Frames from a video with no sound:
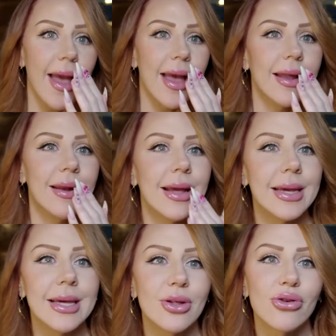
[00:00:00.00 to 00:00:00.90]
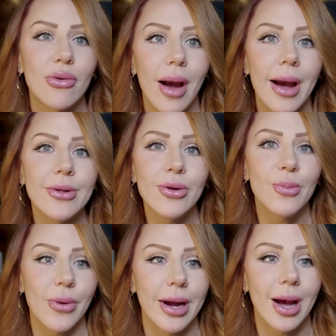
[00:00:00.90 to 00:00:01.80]
and he's trying
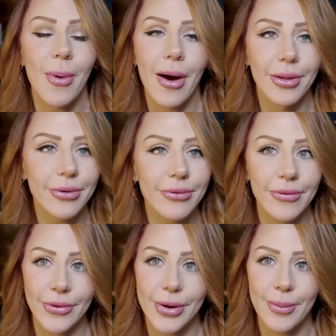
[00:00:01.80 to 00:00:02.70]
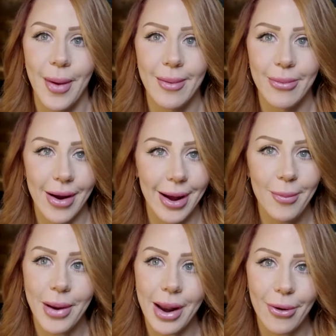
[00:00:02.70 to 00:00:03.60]
to bring up other food in my
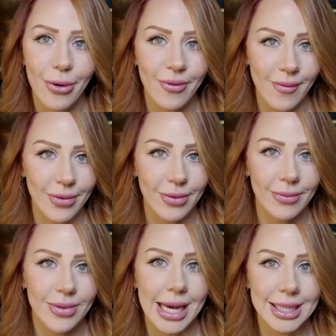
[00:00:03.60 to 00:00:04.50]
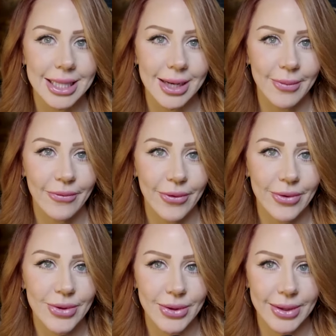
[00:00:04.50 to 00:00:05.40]
brain, but I don't know if I've ever tasted it
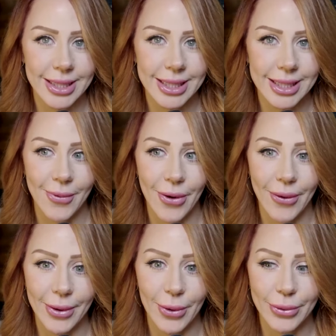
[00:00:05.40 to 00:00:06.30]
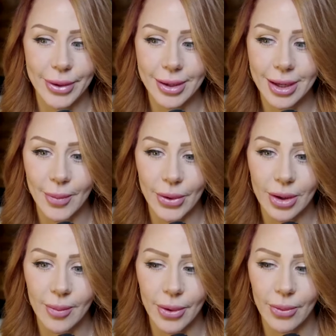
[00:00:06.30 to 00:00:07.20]
before. So let's keep going. Hold on. Come here.
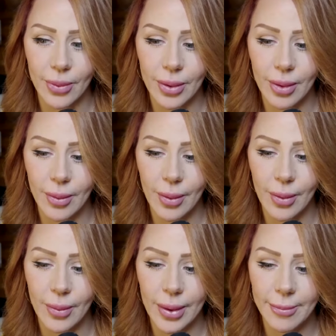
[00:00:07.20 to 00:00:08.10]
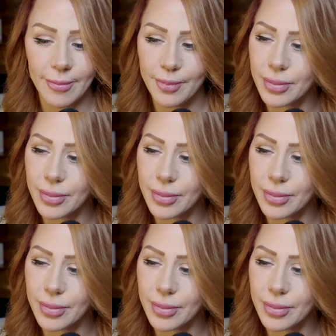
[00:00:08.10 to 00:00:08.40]
Come here. One. One. One. One.